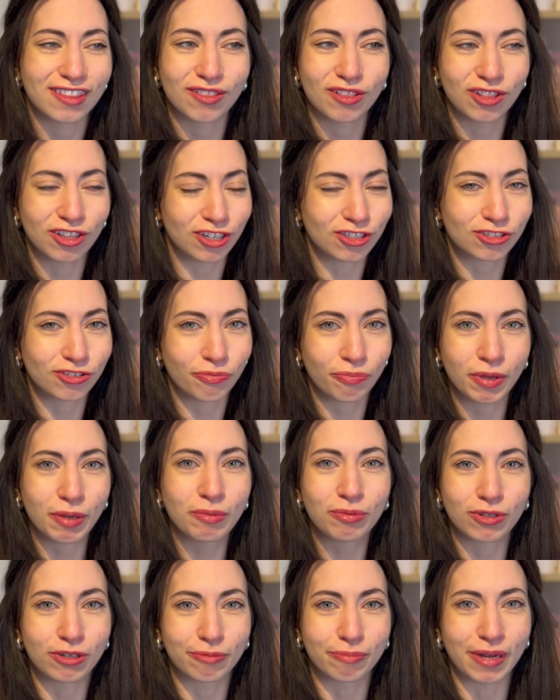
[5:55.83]
lots of
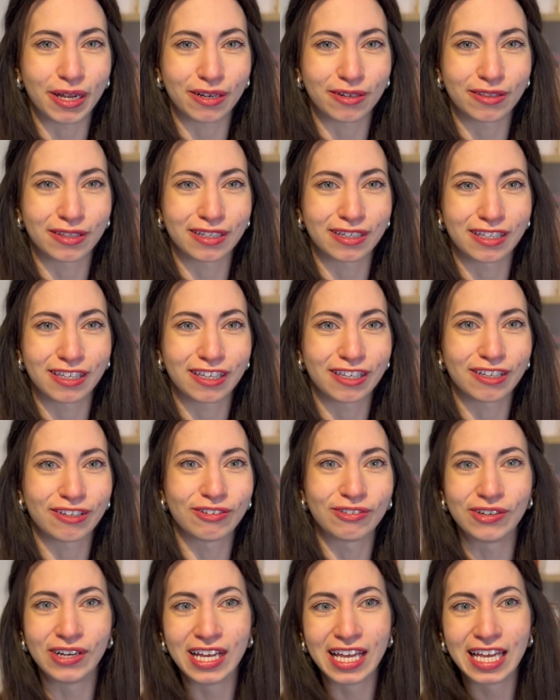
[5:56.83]
people are better than
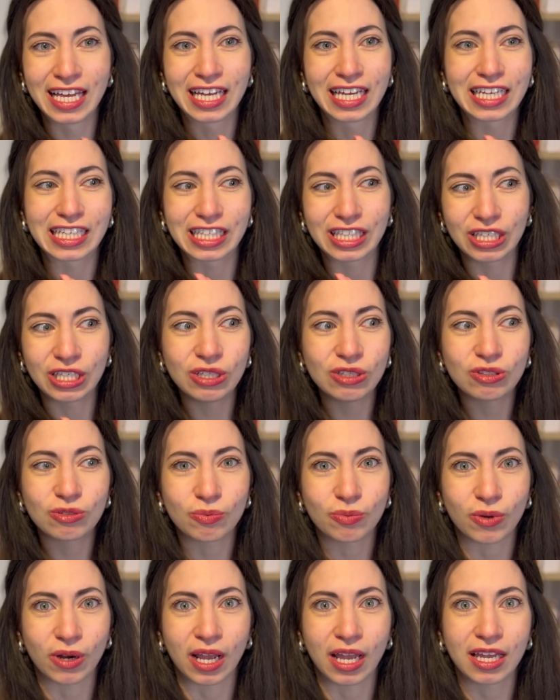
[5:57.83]
you.
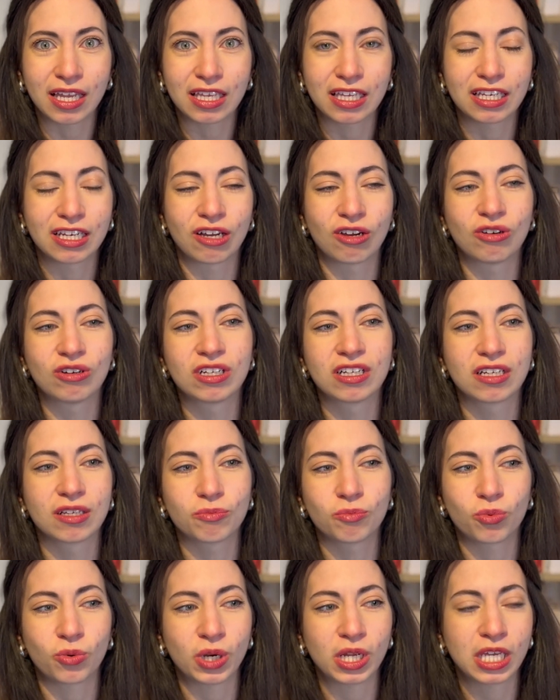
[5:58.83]
Newsbreak,
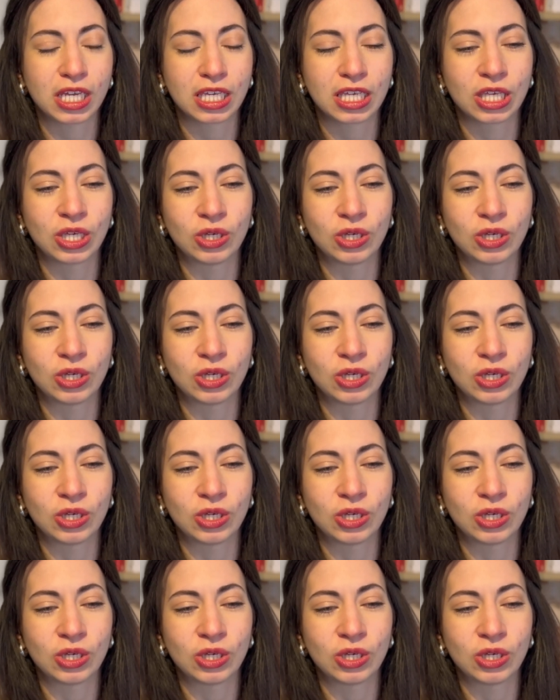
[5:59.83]
breaking